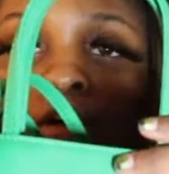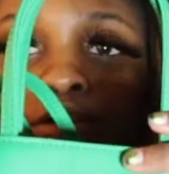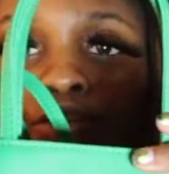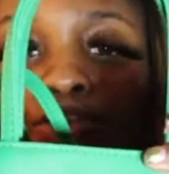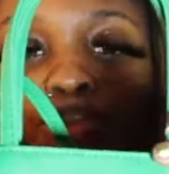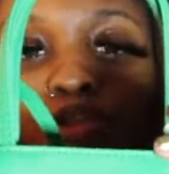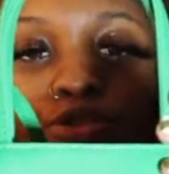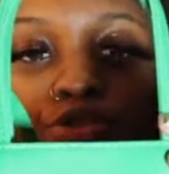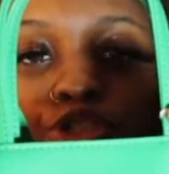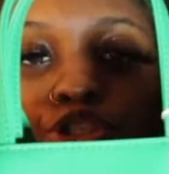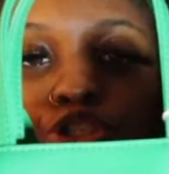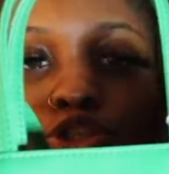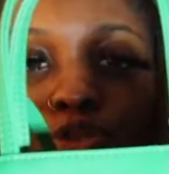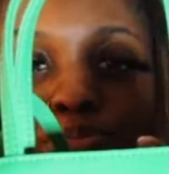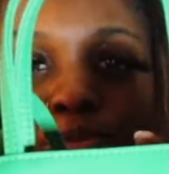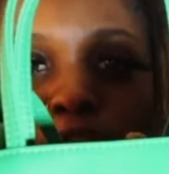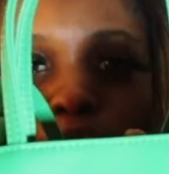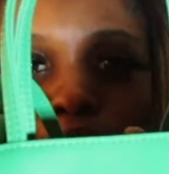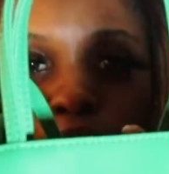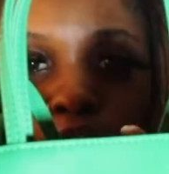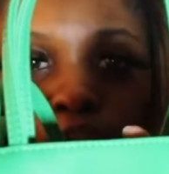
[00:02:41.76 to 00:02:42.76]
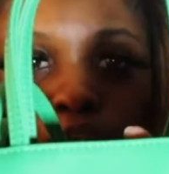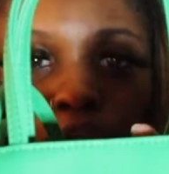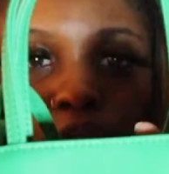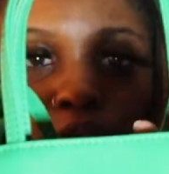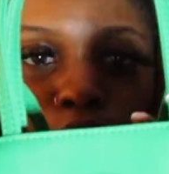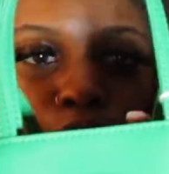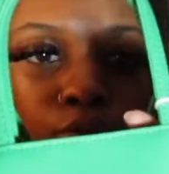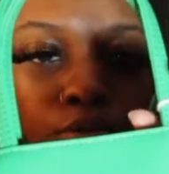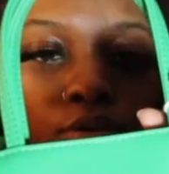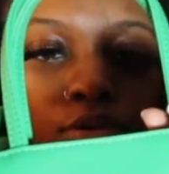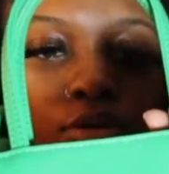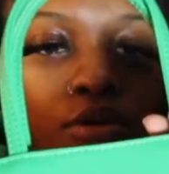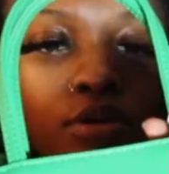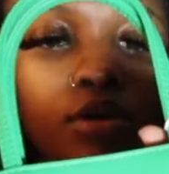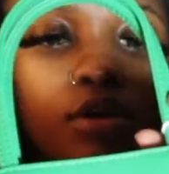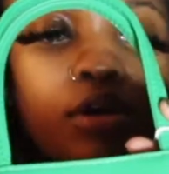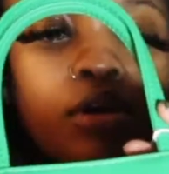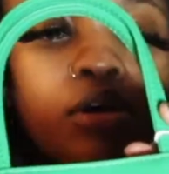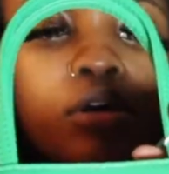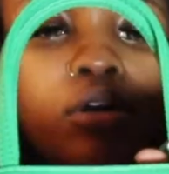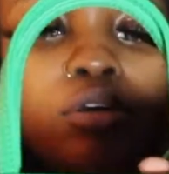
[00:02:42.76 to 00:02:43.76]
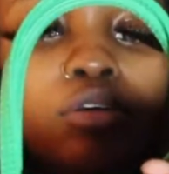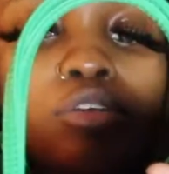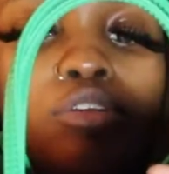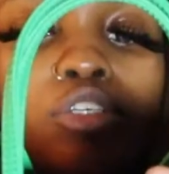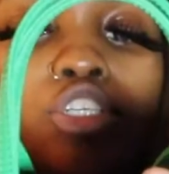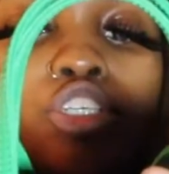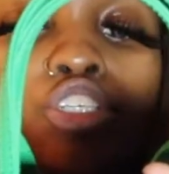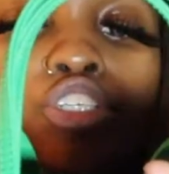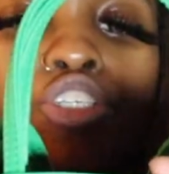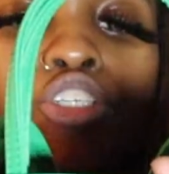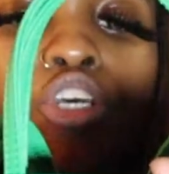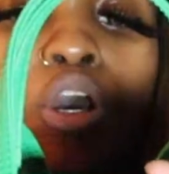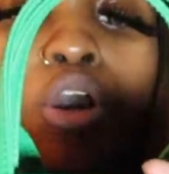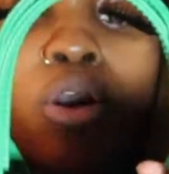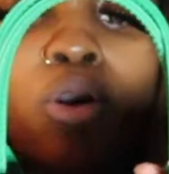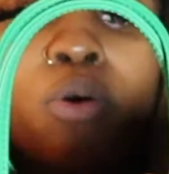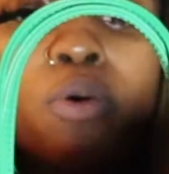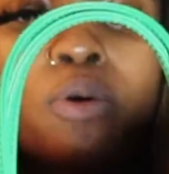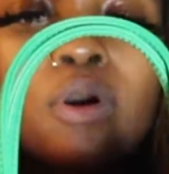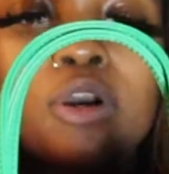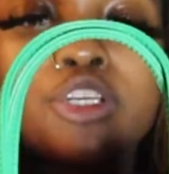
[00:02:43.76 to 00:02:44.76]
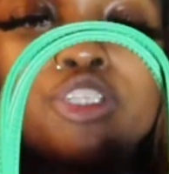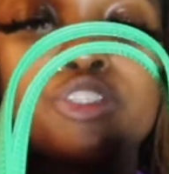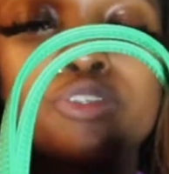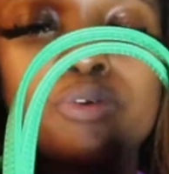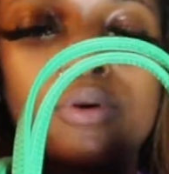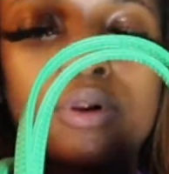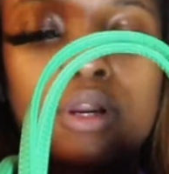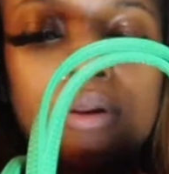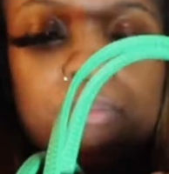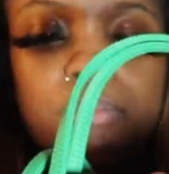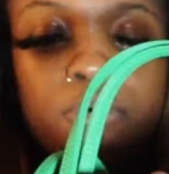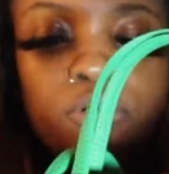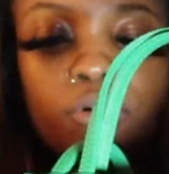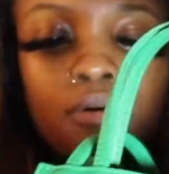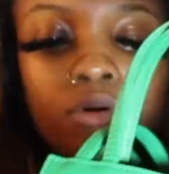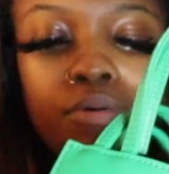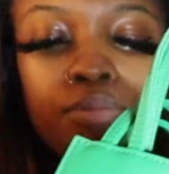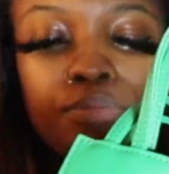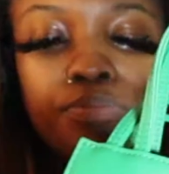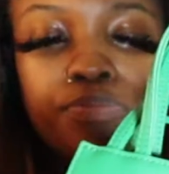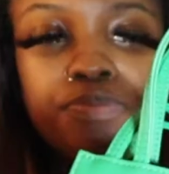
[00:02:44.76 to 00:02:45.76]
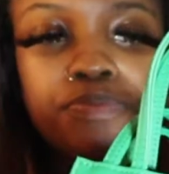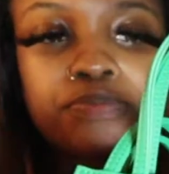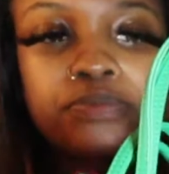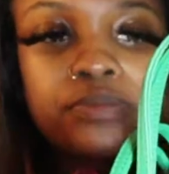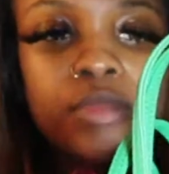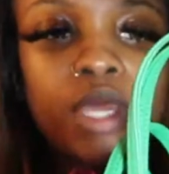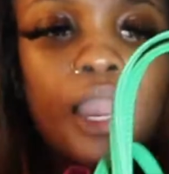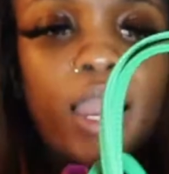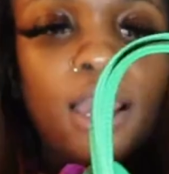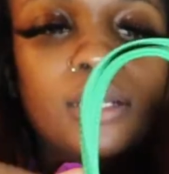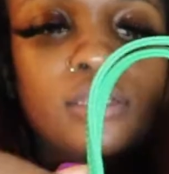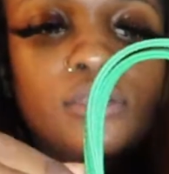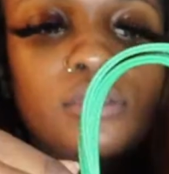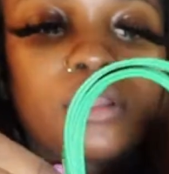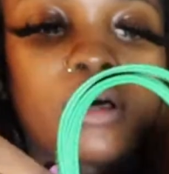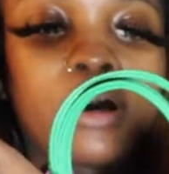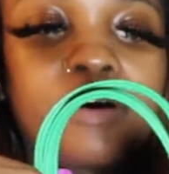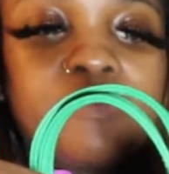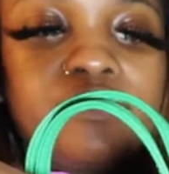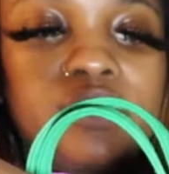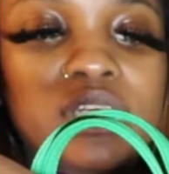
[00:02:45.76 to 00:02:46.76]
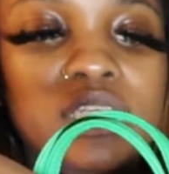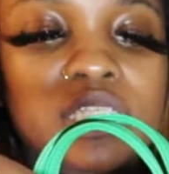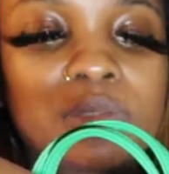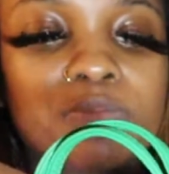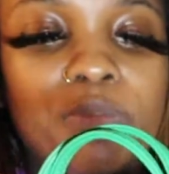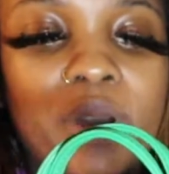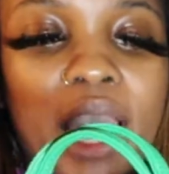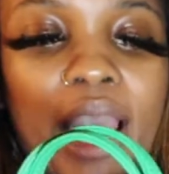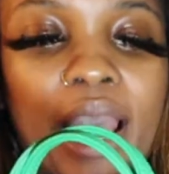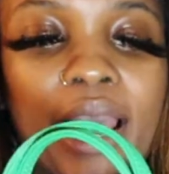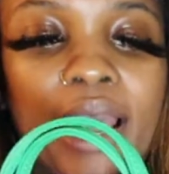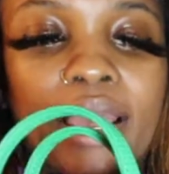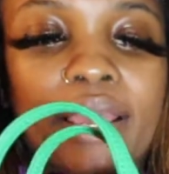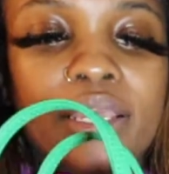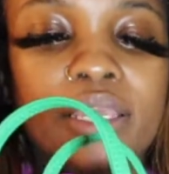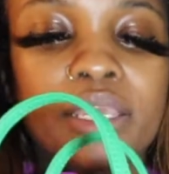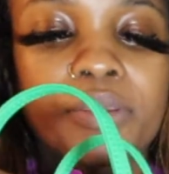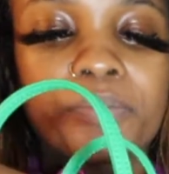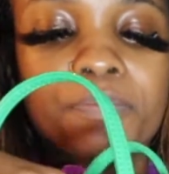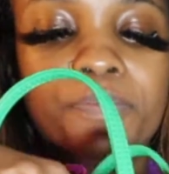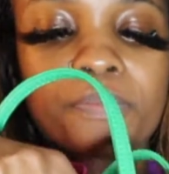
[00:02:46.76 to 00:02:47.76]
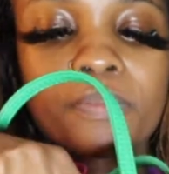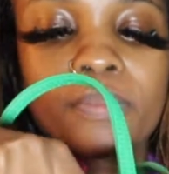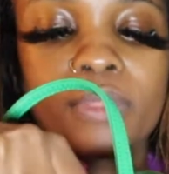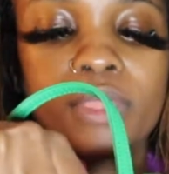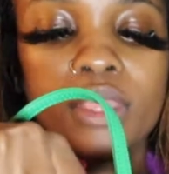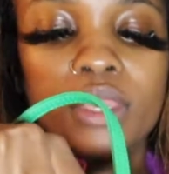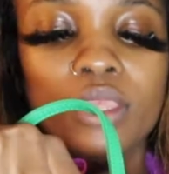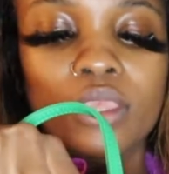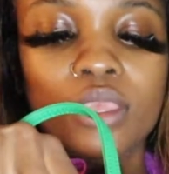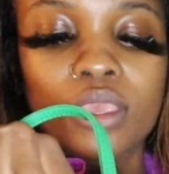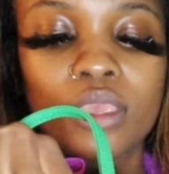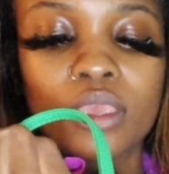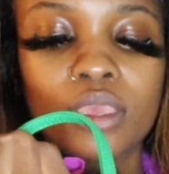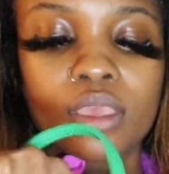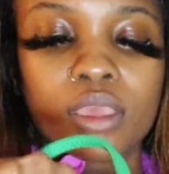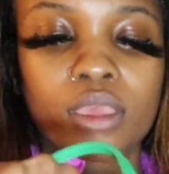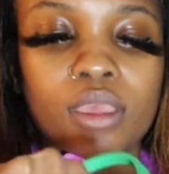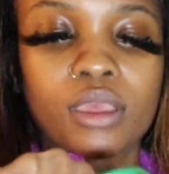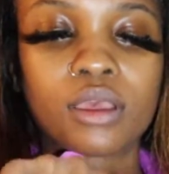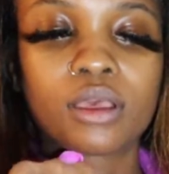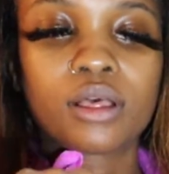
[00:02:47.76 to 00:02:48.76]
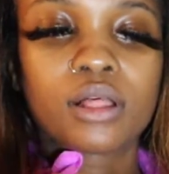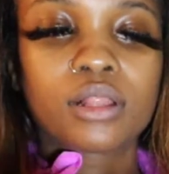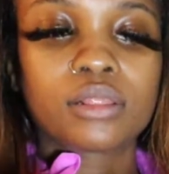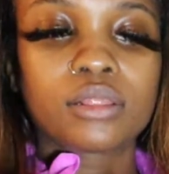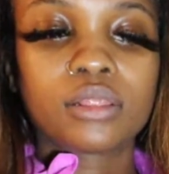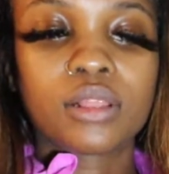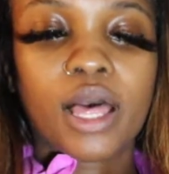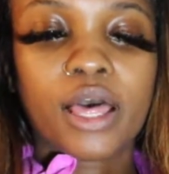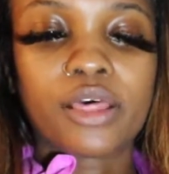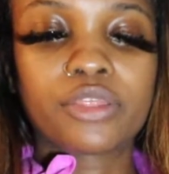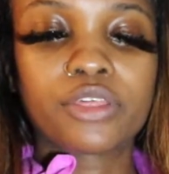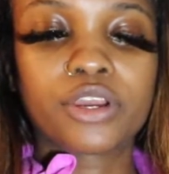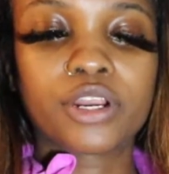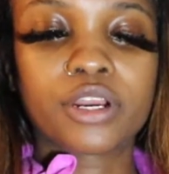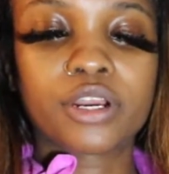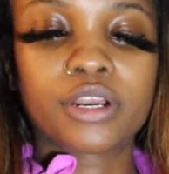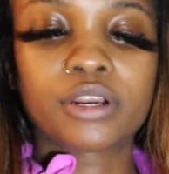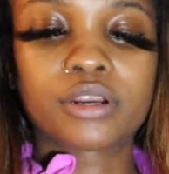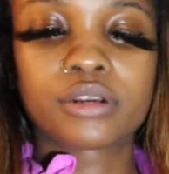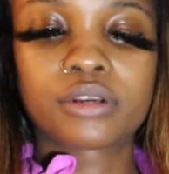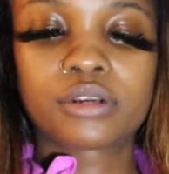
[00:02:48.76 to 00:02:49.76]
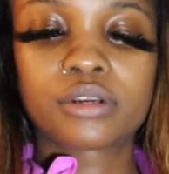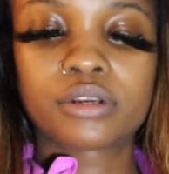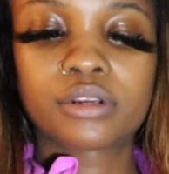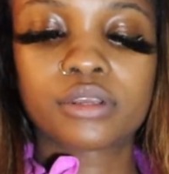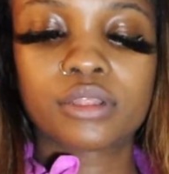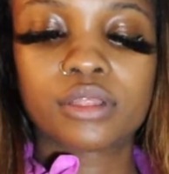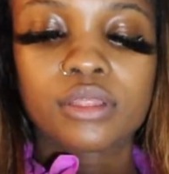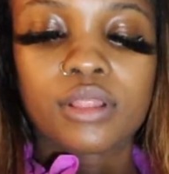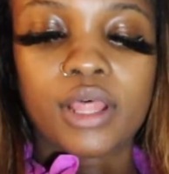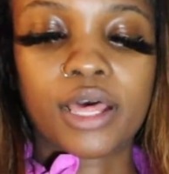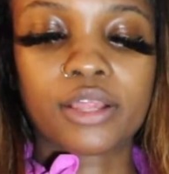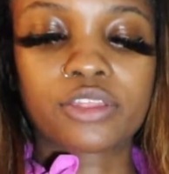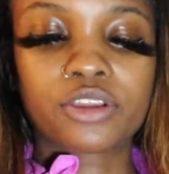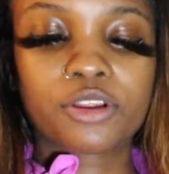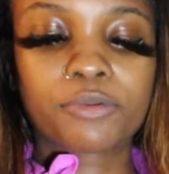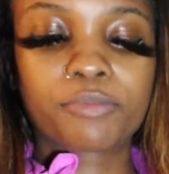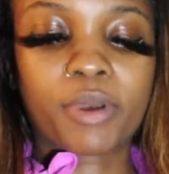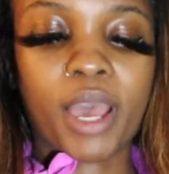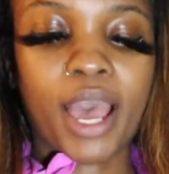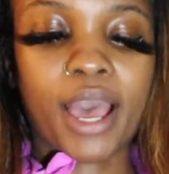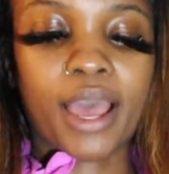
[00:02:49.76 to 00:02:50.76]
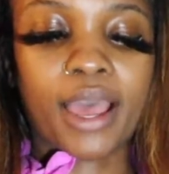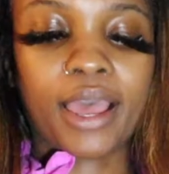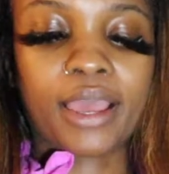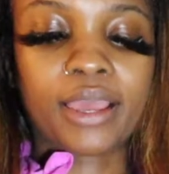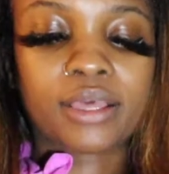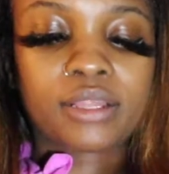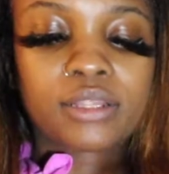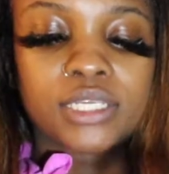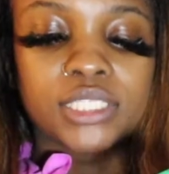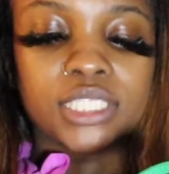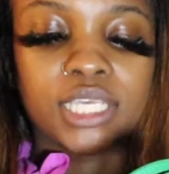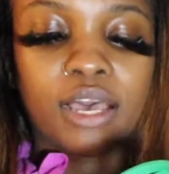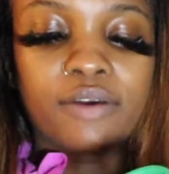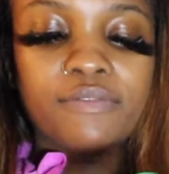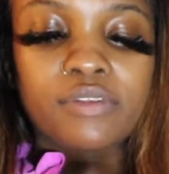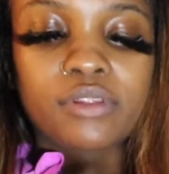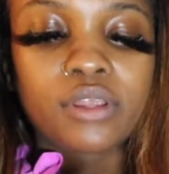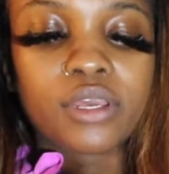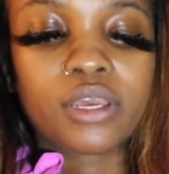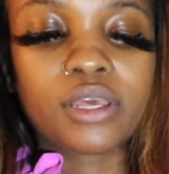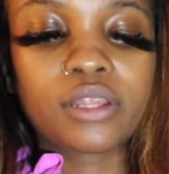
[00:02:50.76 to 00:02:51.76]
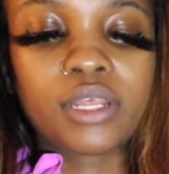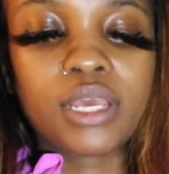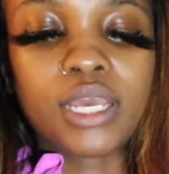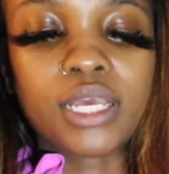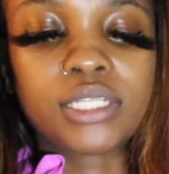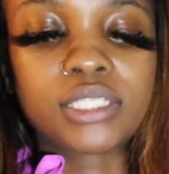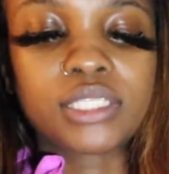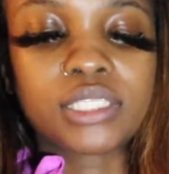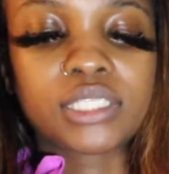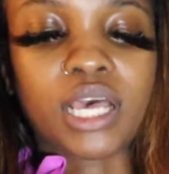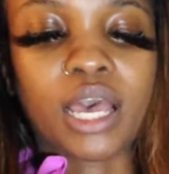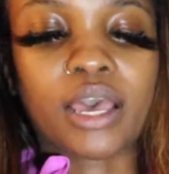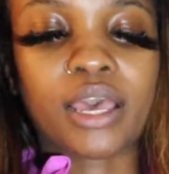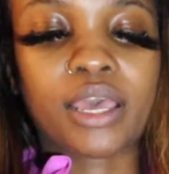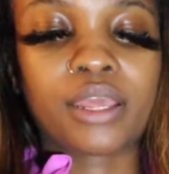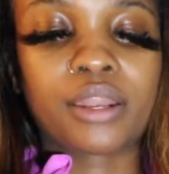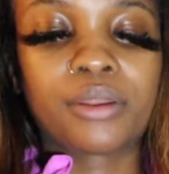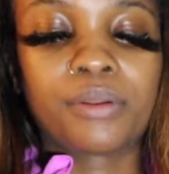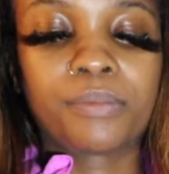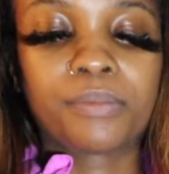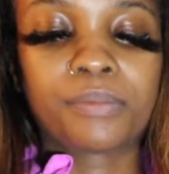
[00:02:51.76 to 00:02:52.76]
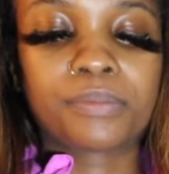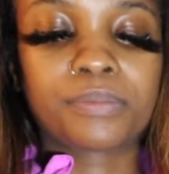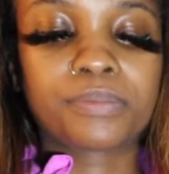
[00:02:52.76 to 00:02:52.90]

So super cute. So adorable. I love this bag. Leather bag. Let's have a look on the inside.